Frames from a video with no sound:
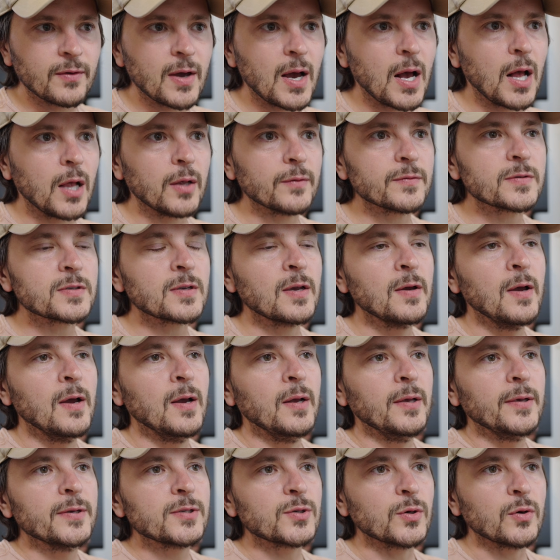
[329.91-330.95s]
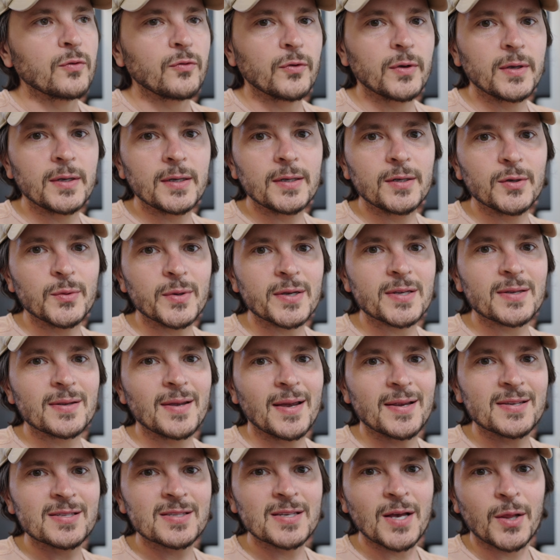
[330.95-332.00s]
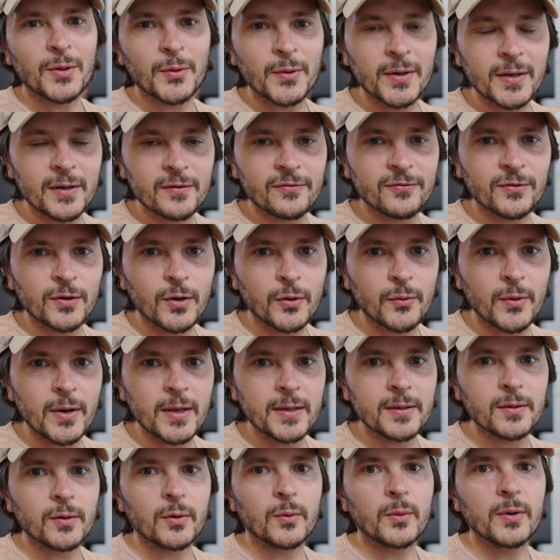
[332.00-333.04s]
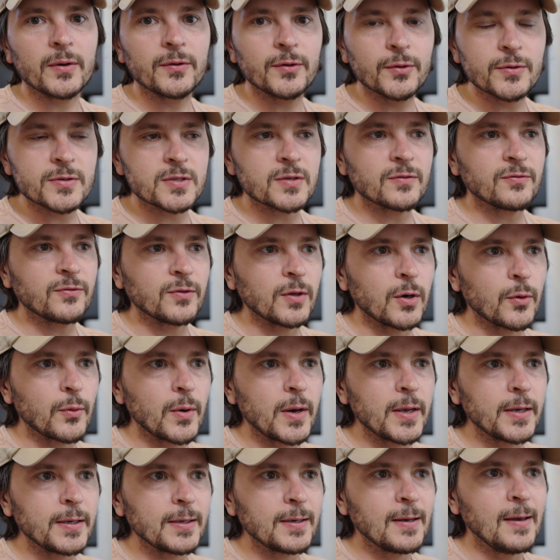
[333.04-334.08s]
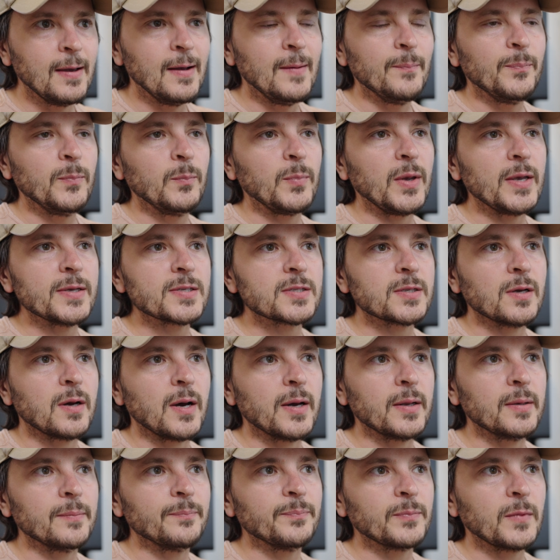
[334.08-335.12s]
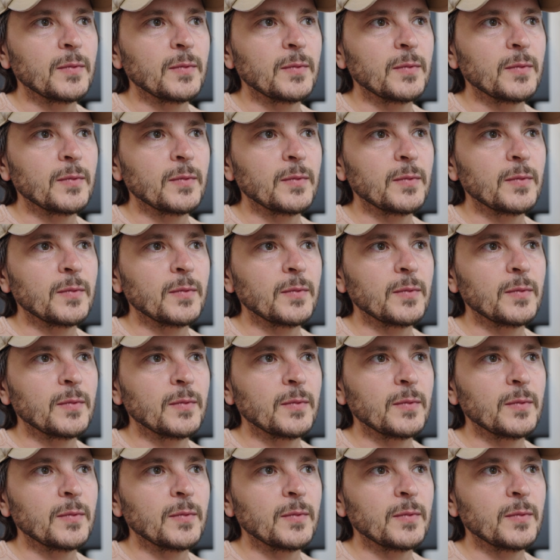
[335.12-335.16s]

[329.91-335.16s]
valves. So if we need to accelerate a flow rate or reduce a flow rate based on